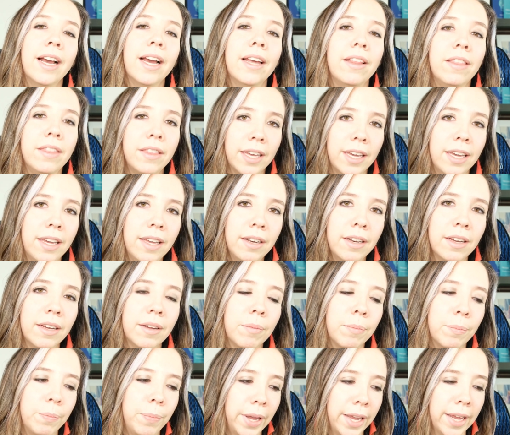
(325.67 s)
And then,
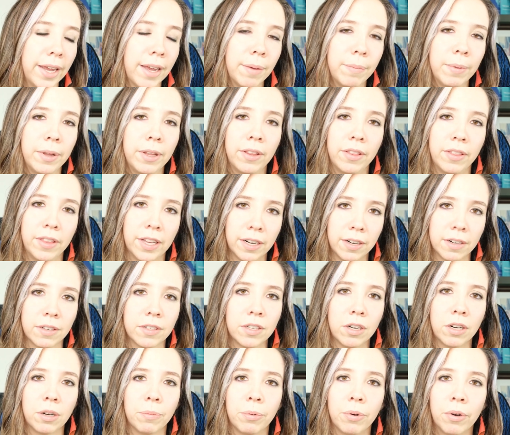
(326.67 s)
bam,
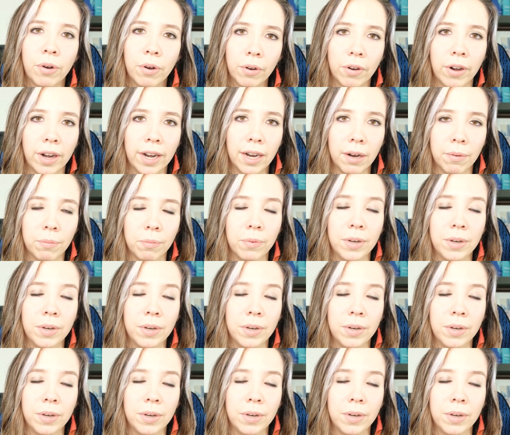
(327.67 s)
there's our program.